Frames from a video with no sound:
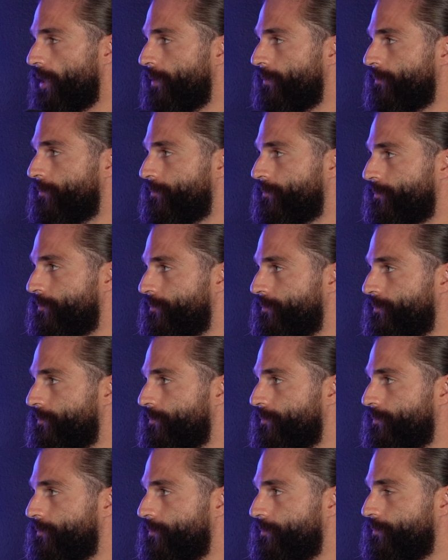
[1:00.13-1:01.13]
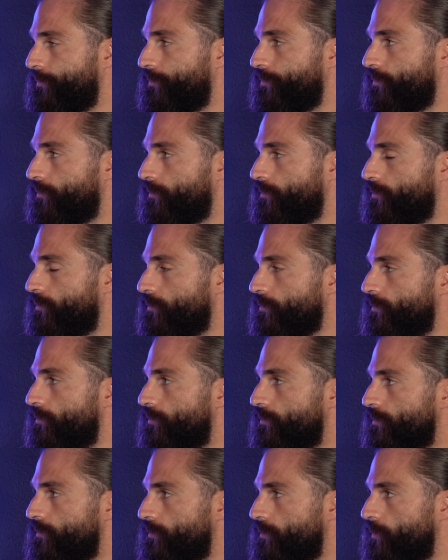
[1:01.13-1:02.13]

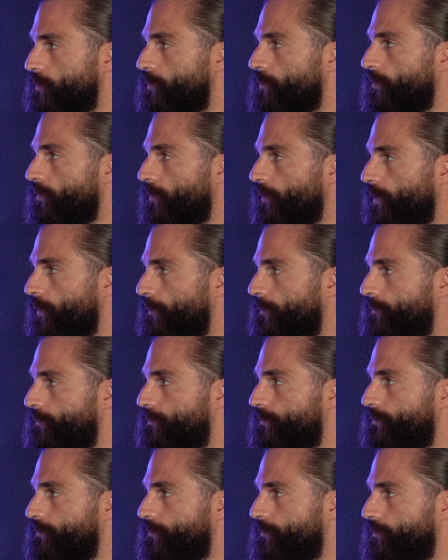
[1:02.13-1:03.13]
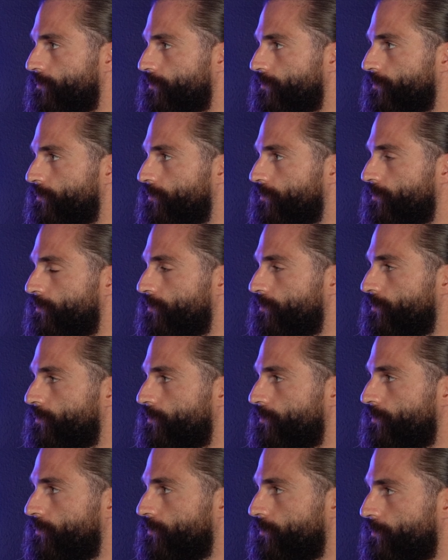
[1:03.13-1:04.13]

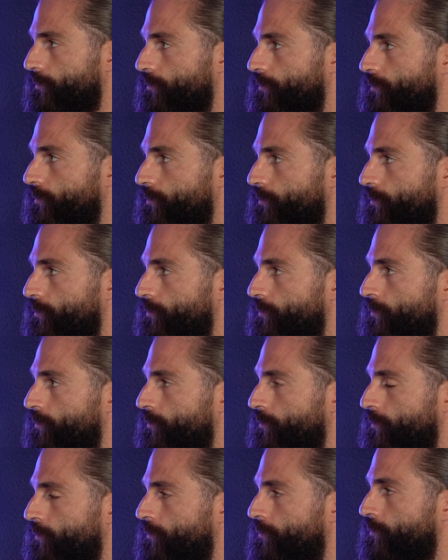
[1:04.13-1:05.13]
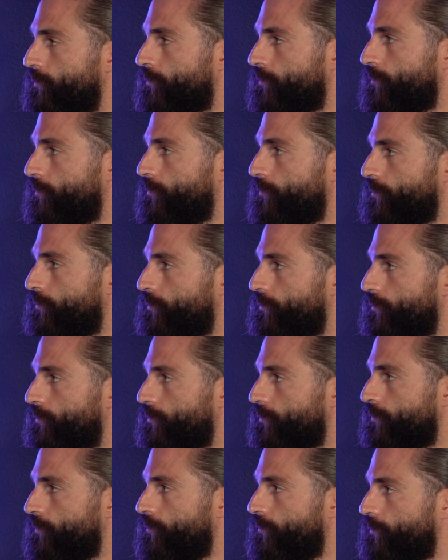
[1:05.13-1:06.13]

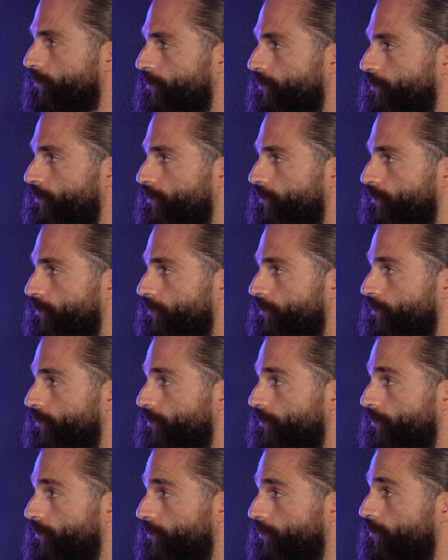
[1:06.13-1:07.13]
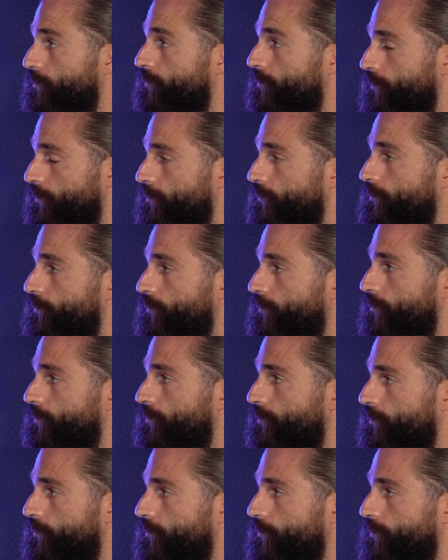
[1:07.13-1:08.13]
(not speaking)